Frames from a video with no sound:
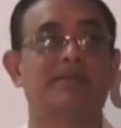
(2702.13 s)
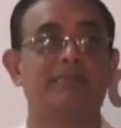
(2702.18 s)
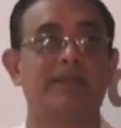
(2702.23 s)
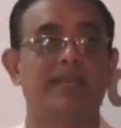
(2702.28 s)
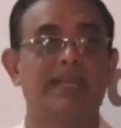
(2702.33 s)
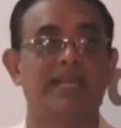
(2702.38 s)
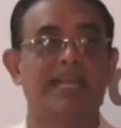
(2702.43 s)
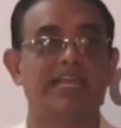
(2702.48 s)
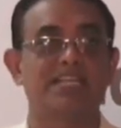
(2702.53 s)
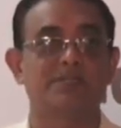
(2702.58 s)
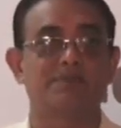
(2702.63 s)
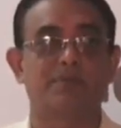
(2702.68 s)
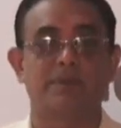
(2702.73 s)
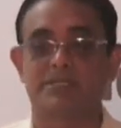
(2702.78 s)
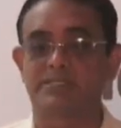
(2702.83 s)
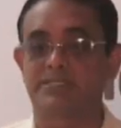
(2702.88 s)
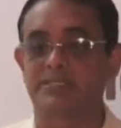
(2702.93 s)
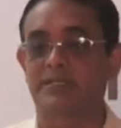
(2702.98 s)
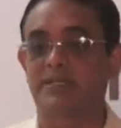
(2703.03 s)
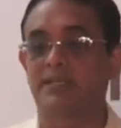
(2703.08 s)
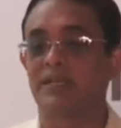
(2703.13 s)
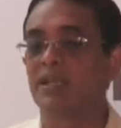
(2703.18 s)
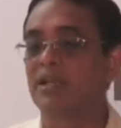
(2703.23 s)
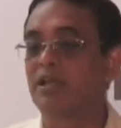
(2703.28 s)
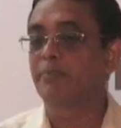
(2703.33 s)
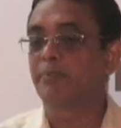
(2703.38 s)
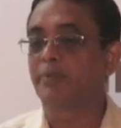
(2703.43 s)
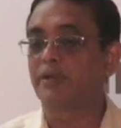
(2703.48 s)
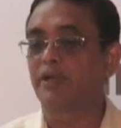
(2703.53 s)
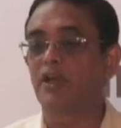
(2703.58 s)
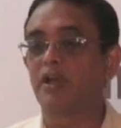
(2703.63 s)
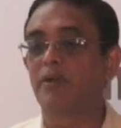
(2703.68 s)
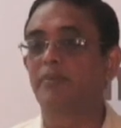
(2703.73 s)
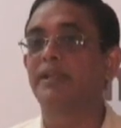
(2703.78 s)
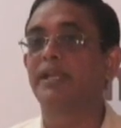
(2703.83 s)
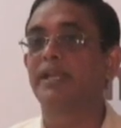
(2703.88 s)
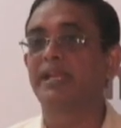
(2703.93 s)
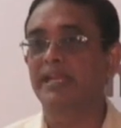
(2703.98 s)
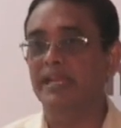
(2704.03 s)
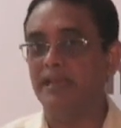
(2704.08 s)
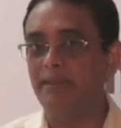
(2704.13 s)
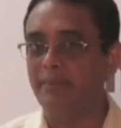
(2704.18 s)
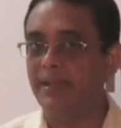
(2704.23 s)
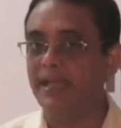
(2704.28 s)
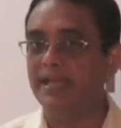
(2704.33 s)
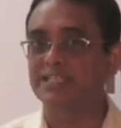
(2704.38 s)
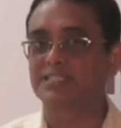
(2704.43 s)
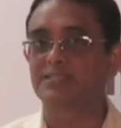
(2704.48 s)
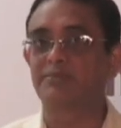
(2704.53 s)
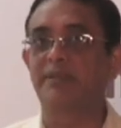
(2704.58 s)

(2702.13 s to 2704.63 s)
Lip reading: middle-aged person, predominantly males.